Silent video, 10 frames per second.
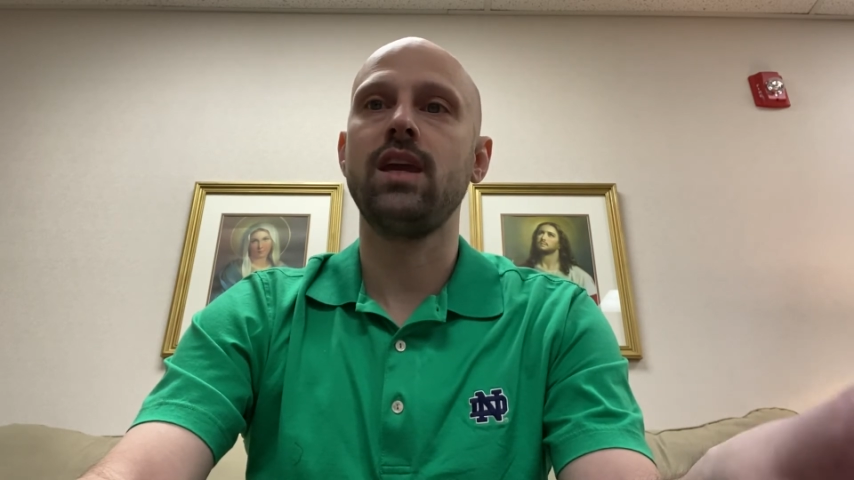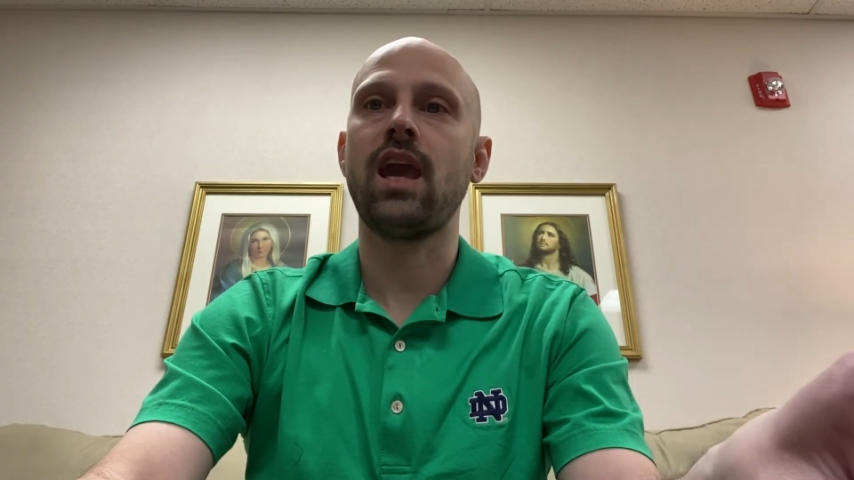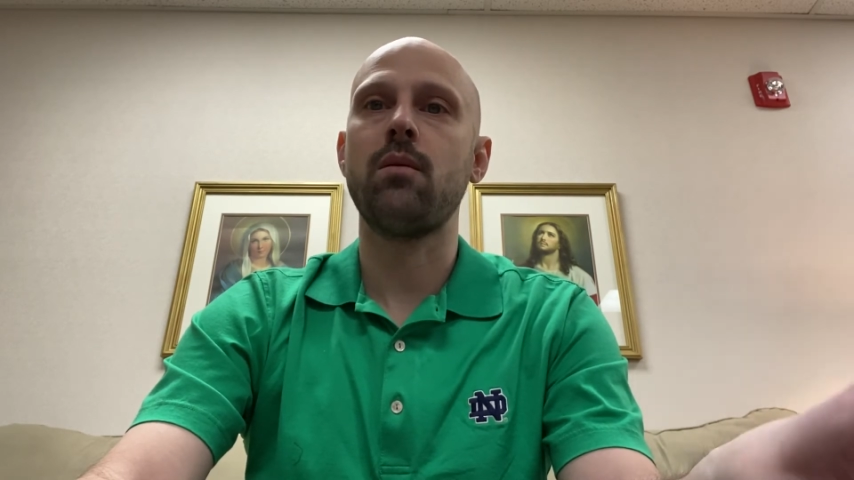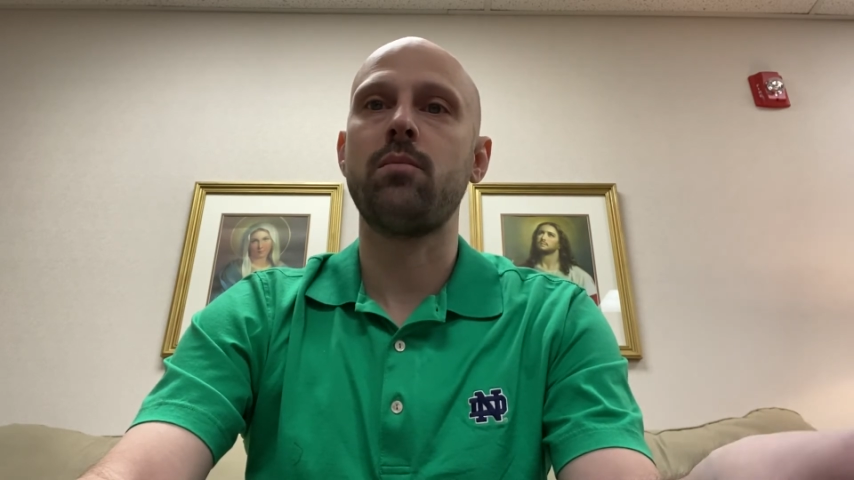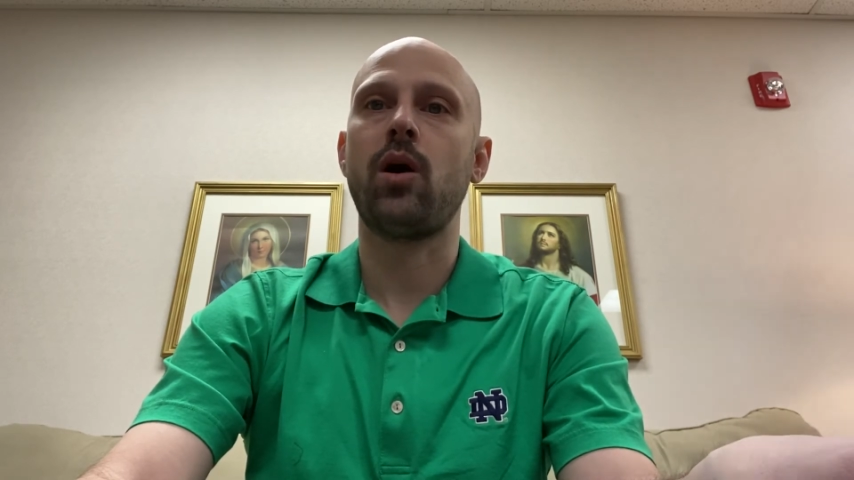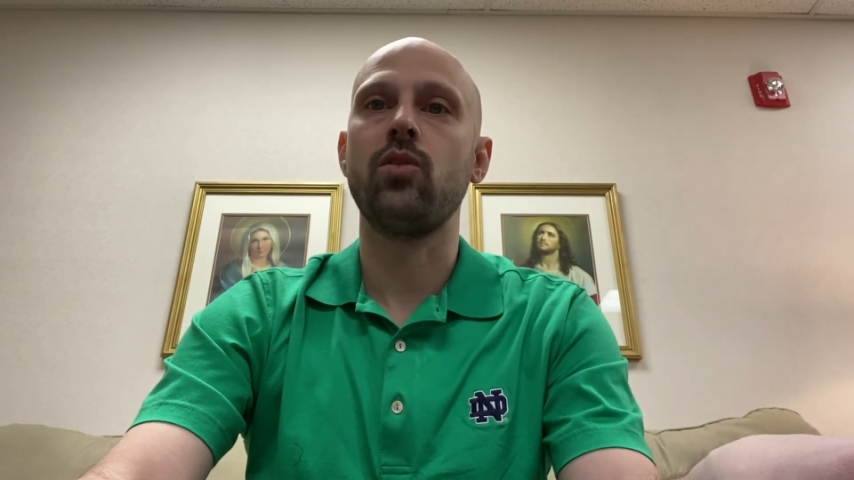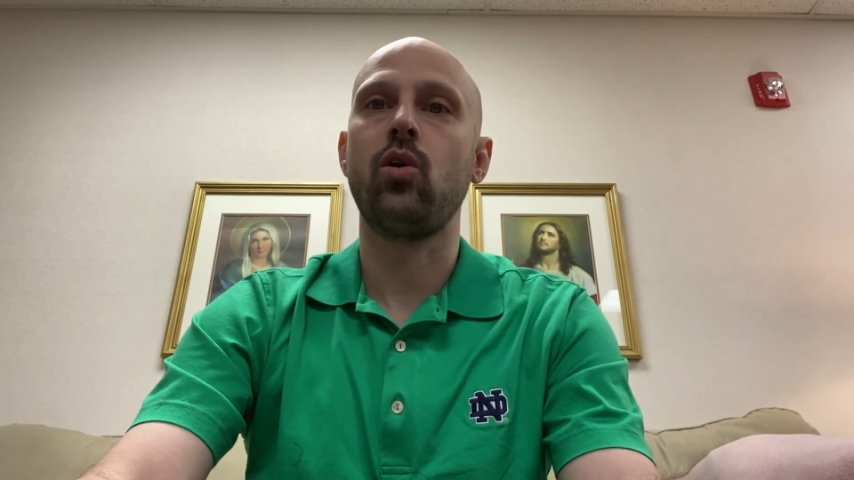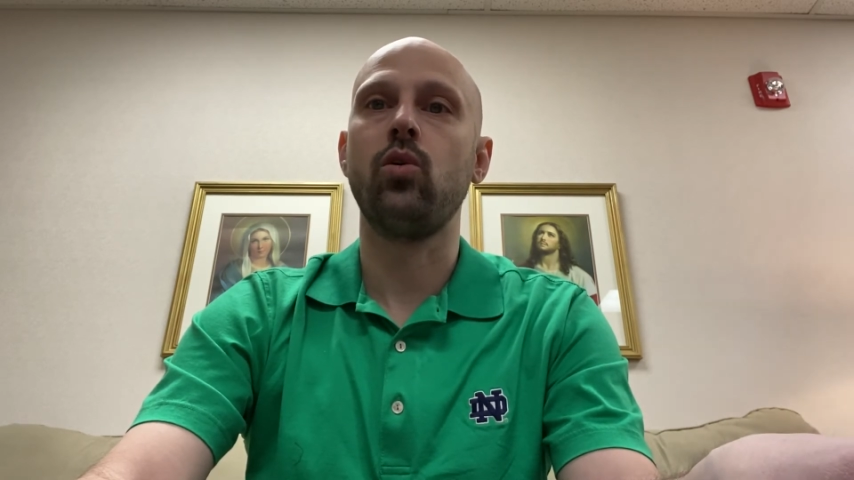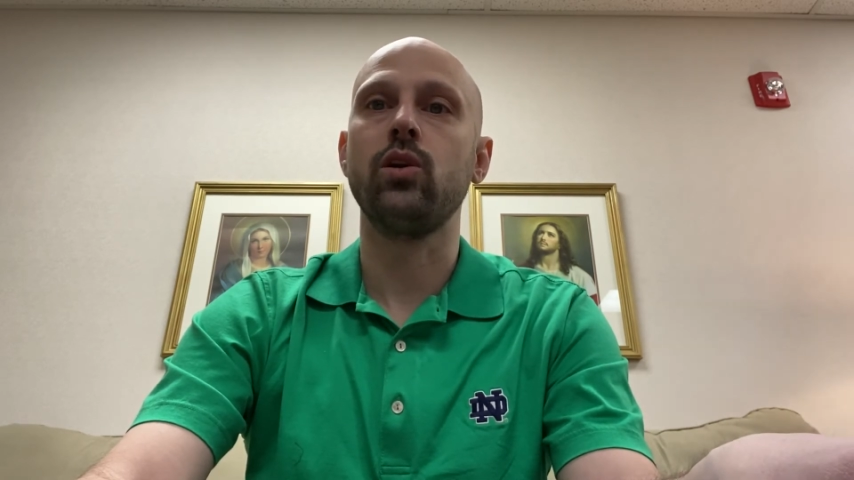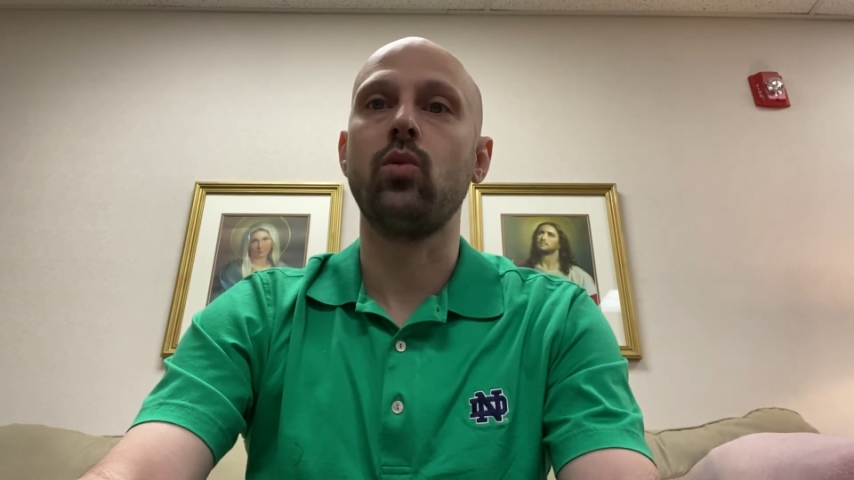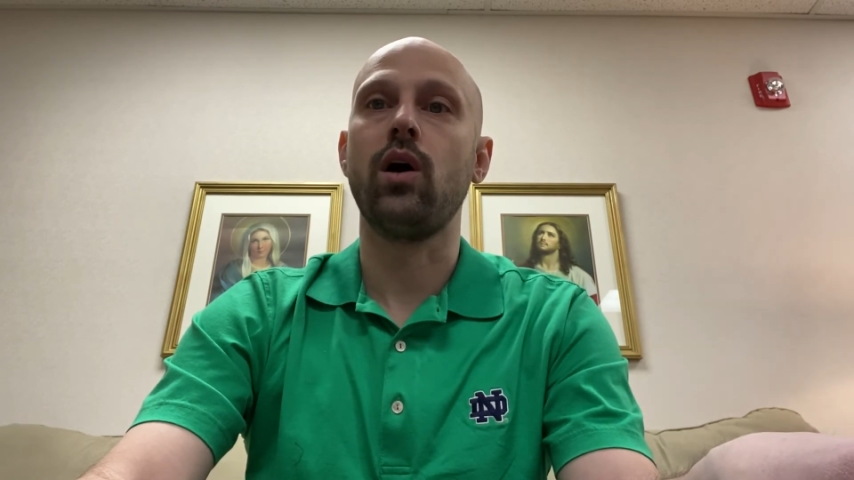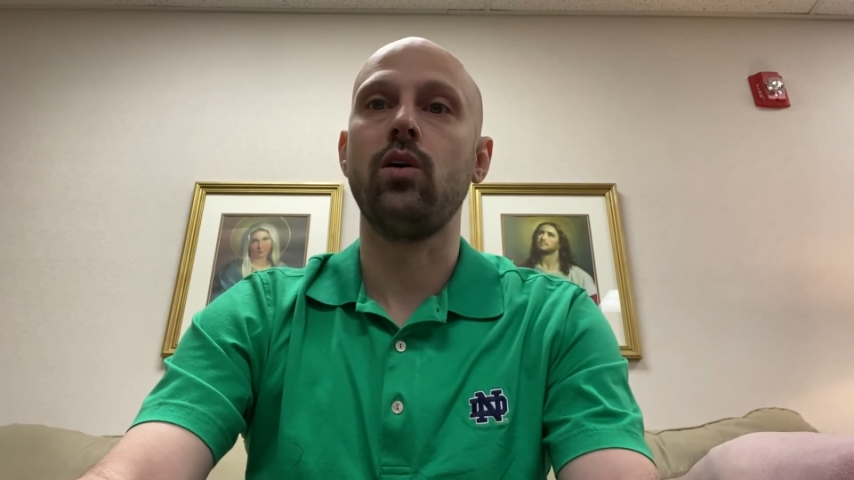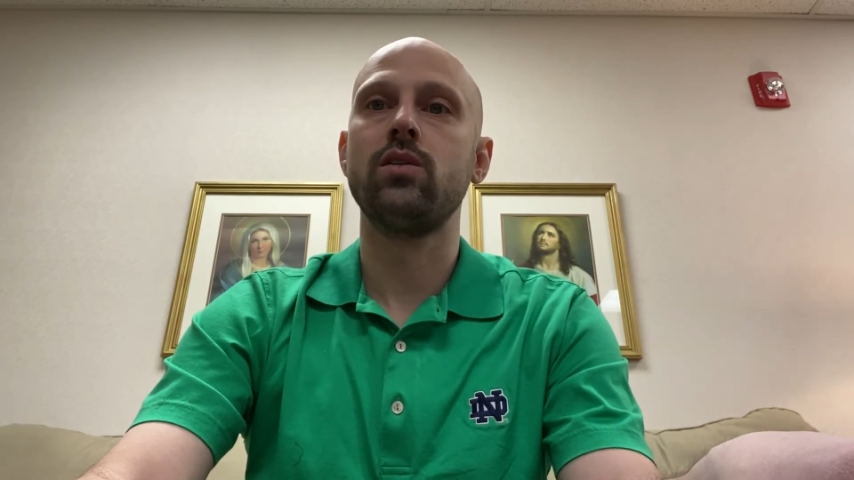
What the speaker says: came upon the holy well,